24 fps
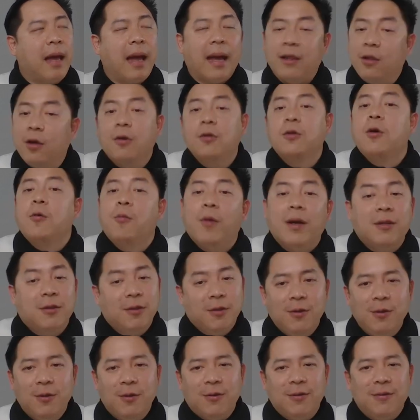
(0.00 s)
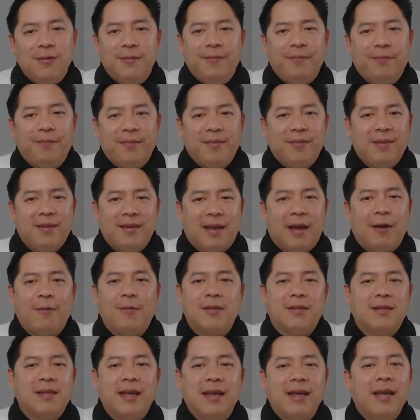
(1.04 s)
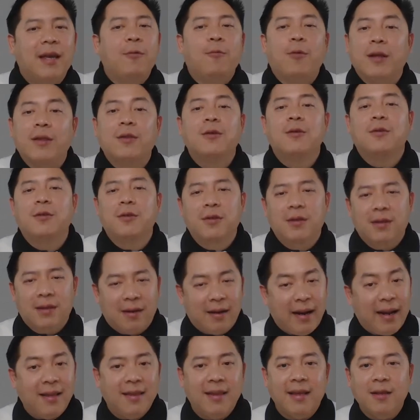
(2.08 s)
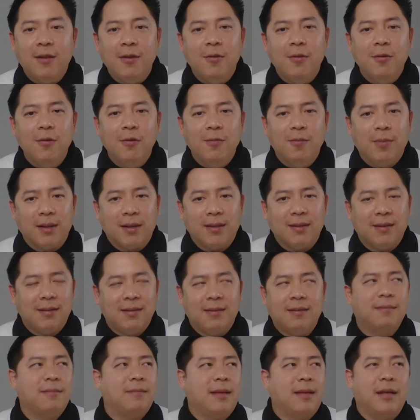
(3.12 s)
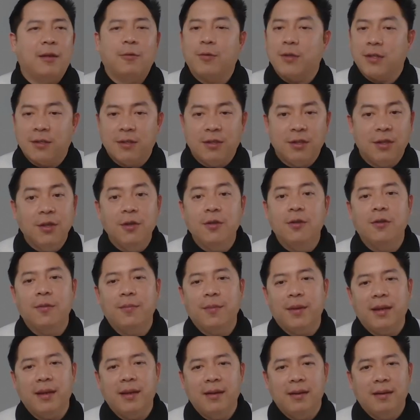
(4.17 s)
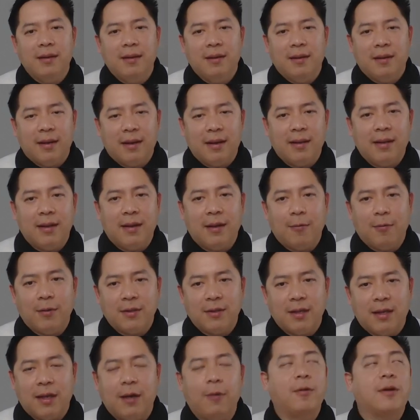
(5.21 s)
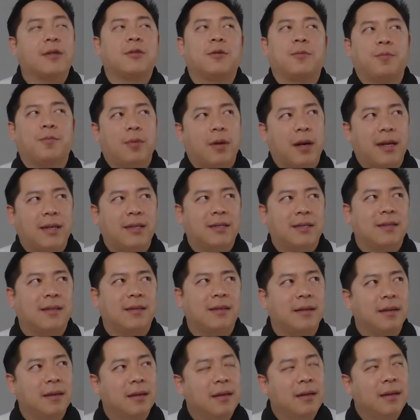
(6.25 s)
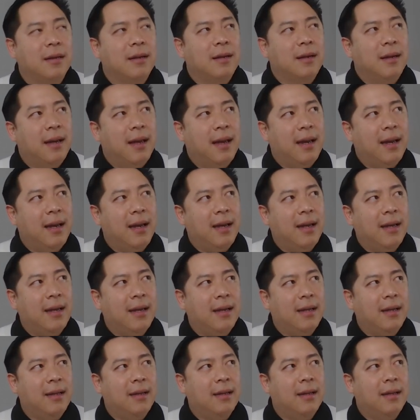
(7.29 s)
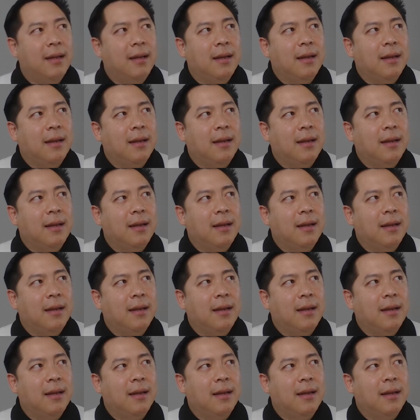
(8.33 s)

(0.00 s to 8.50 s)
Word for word: I don't know what to do. I was thinking what to the right thing to do, but it was new to me, and I was I was surprised. And